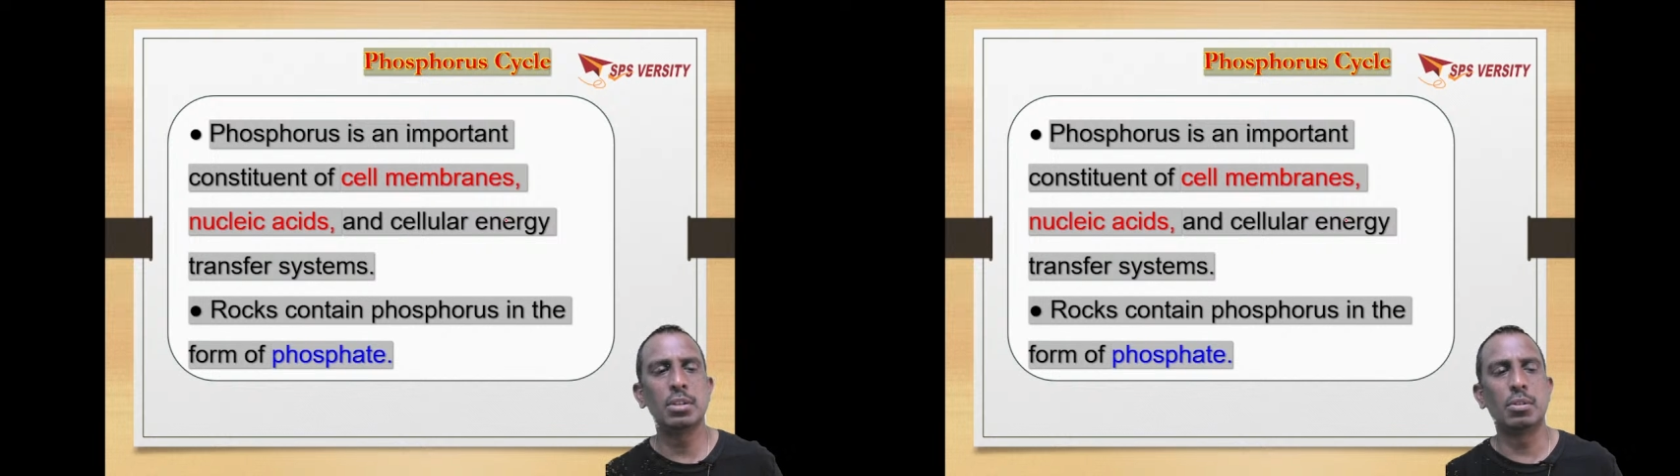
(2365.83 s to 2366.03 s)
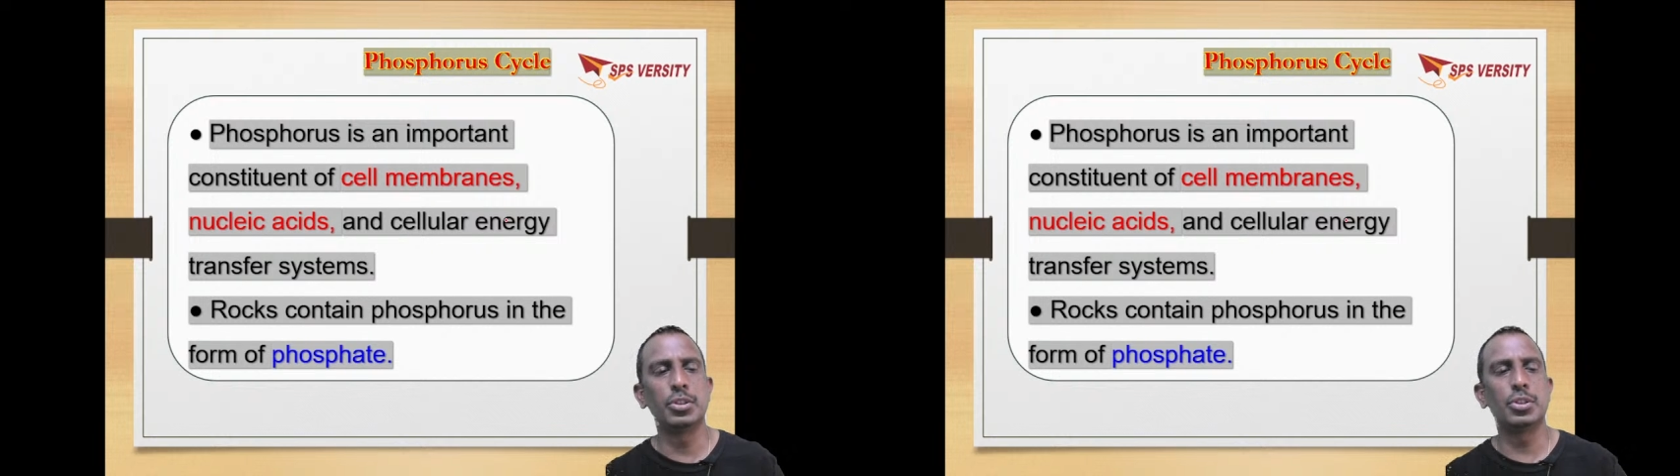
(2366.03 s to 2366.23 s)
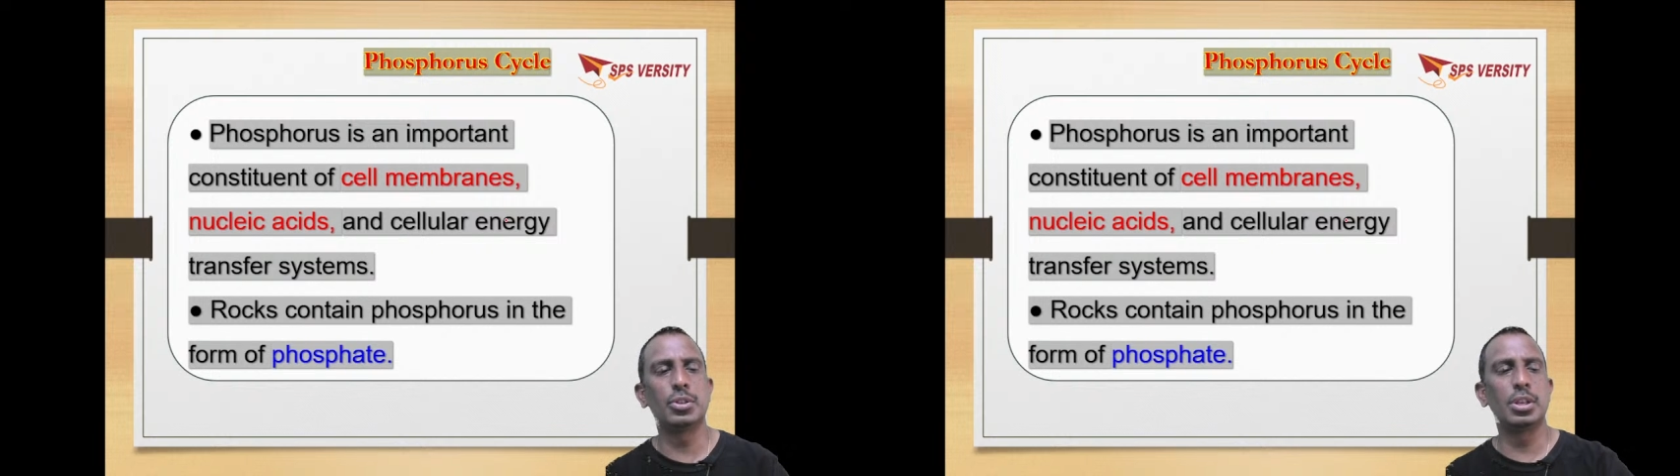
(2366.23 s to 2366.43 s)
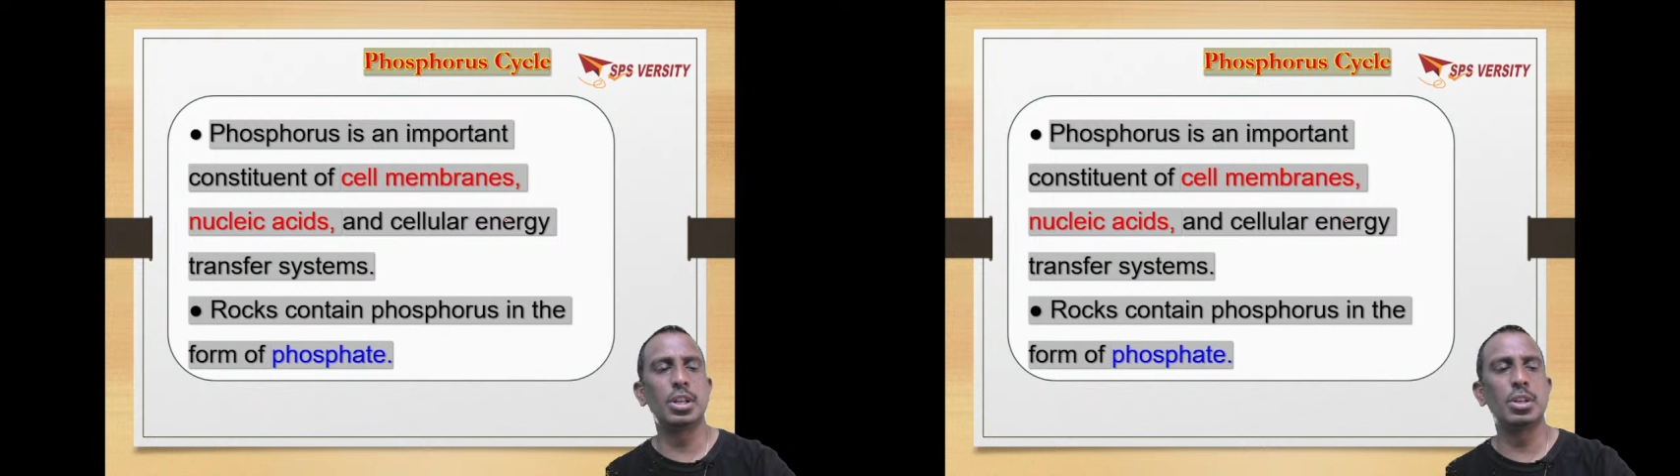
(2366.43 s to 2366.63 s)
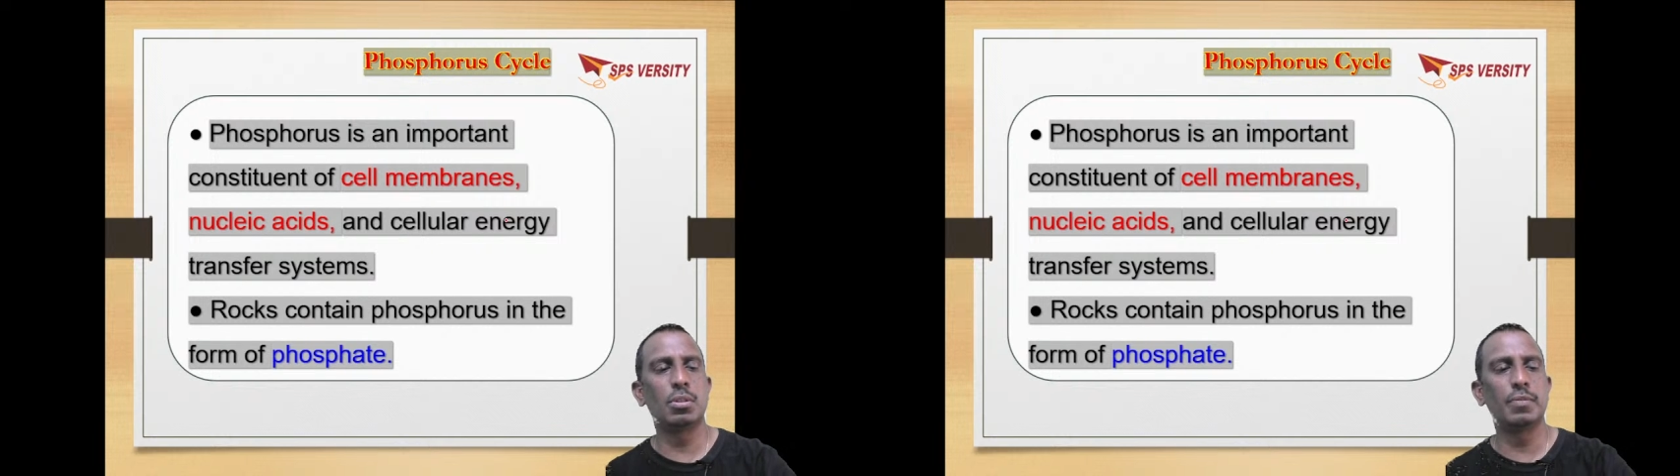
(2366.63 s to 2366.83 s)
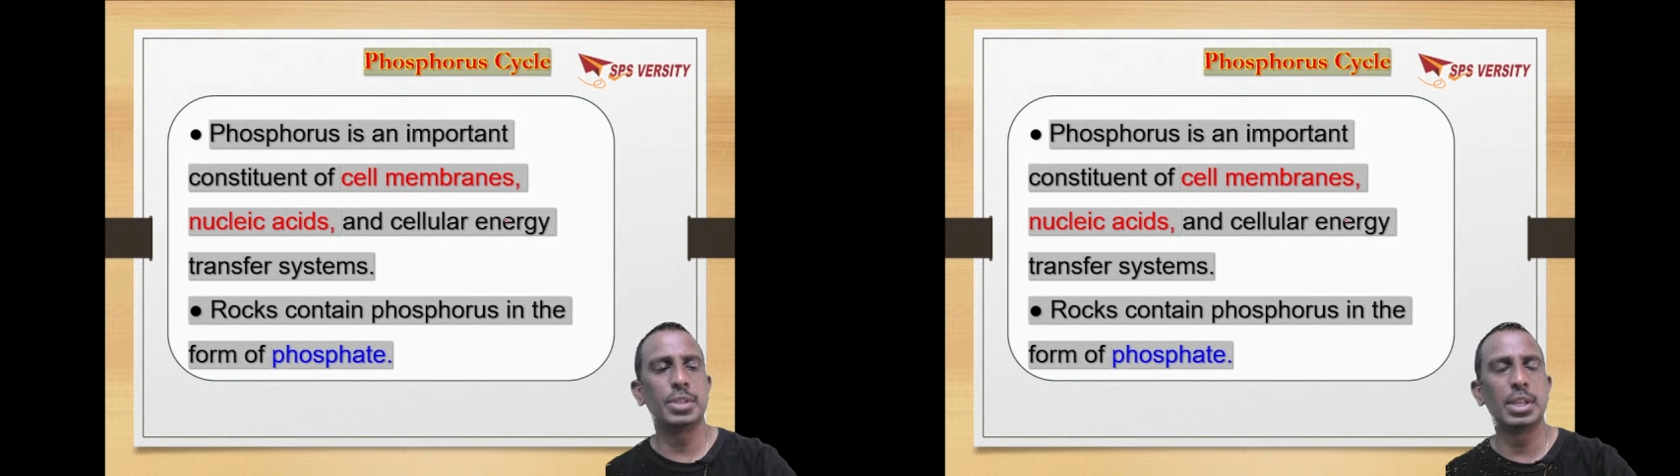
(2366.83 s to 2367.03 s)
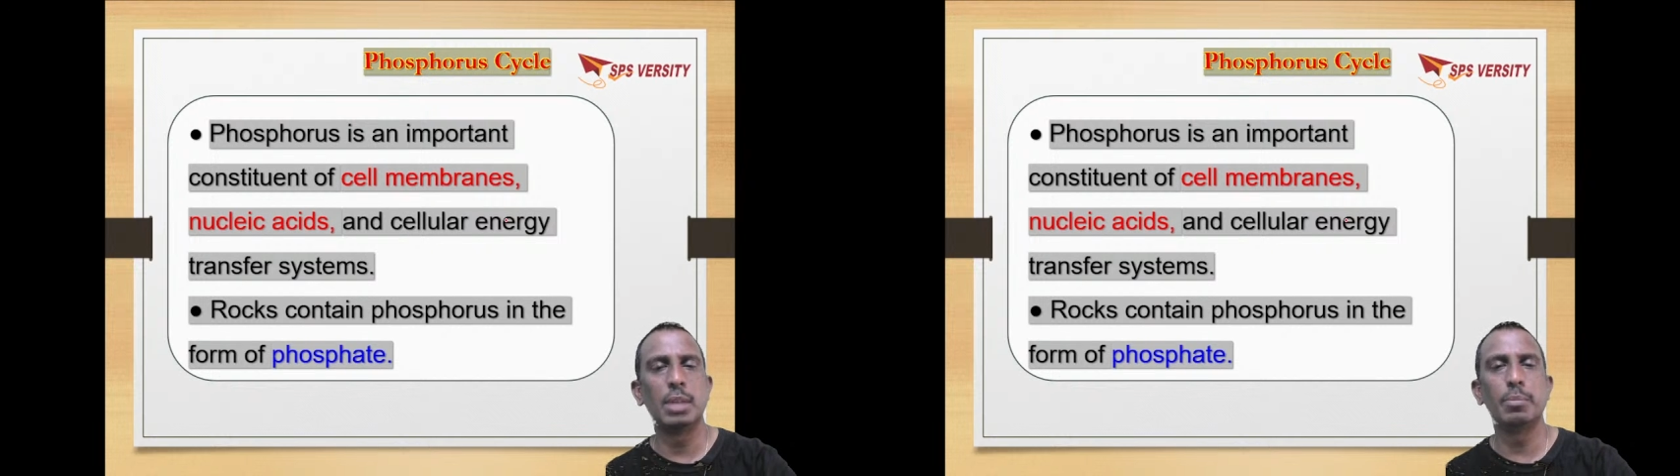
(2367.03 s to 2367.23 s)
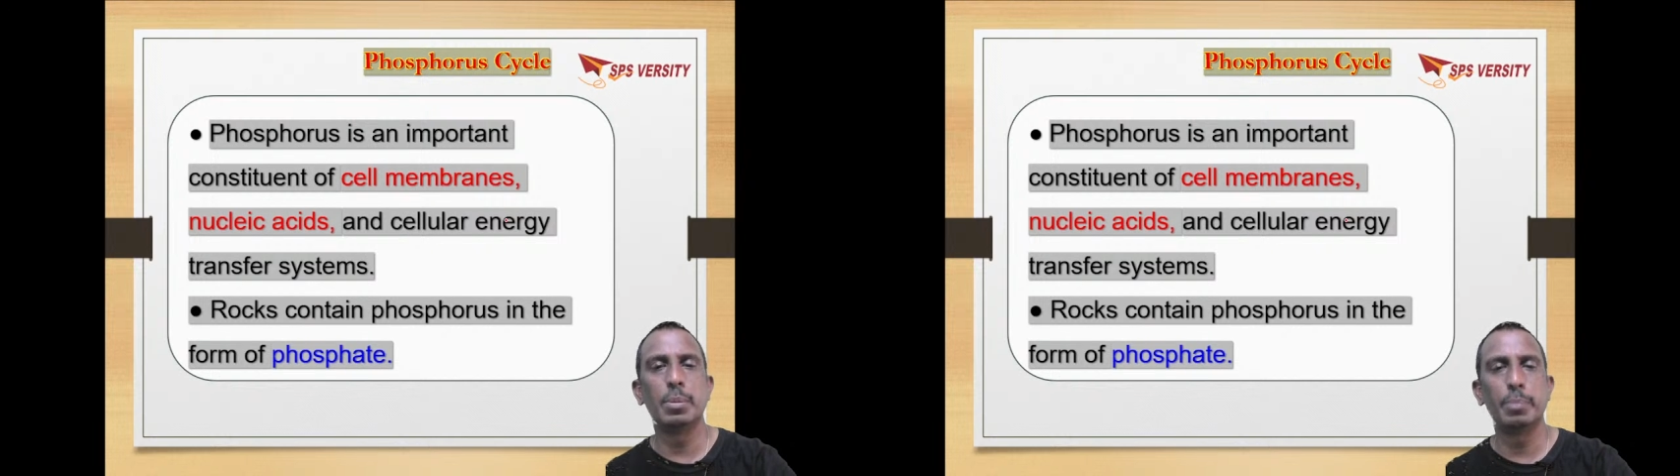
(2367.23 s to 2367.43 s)
constituent of cell
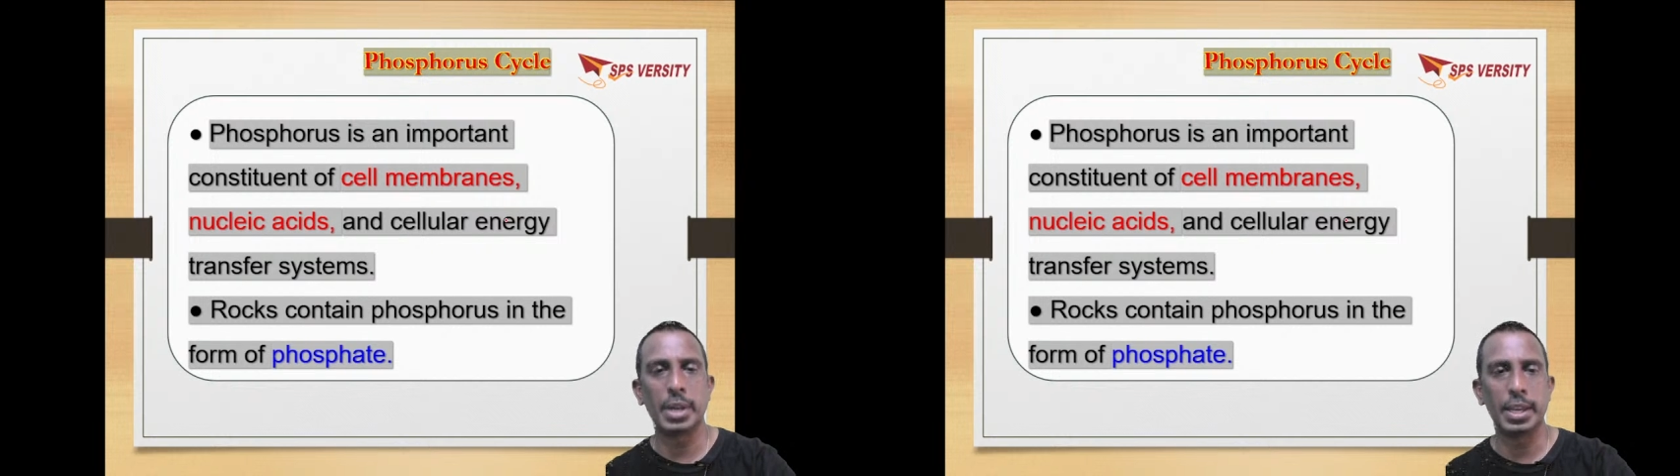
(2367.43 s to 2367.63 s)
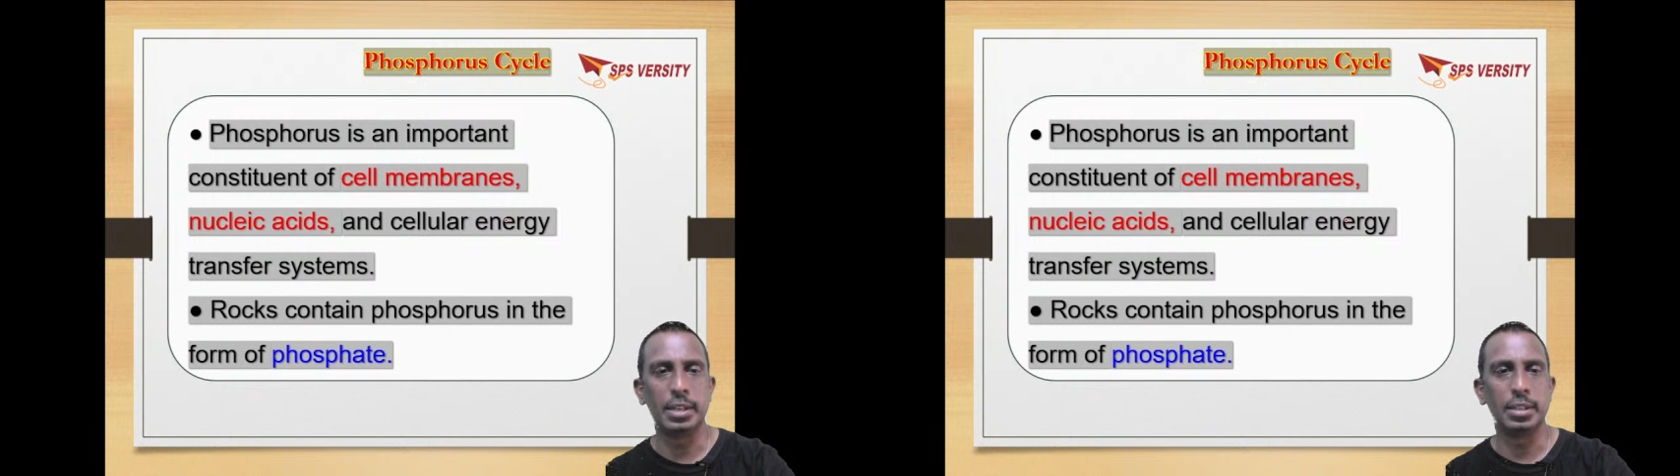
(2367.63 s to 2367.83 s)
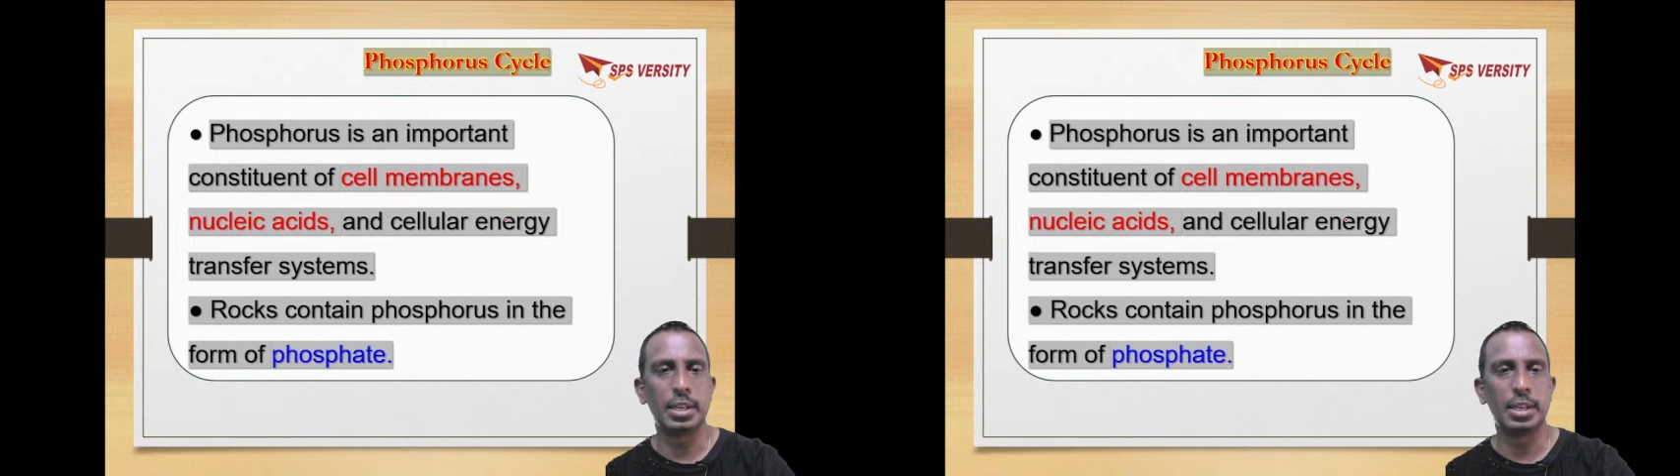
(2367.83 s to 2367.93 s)
membrane.